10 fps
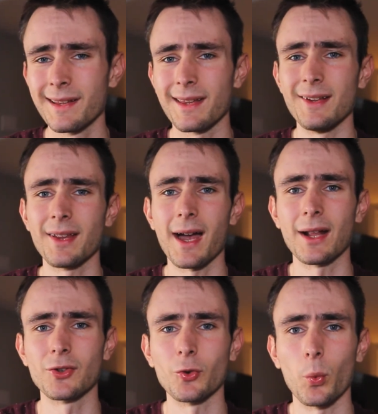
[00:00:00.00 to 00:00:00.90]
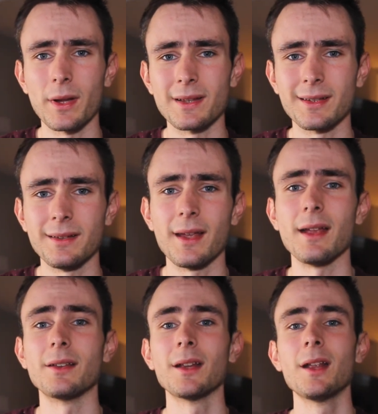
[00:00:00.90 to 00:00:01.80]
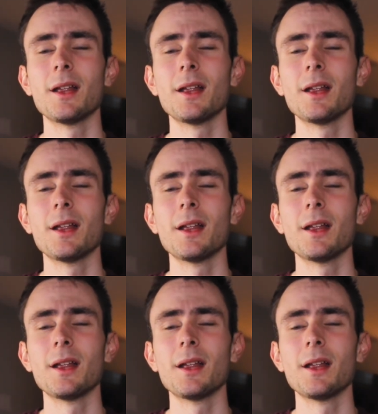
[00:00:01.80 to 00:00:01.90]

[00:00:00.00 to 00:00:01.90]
he's had to win to date.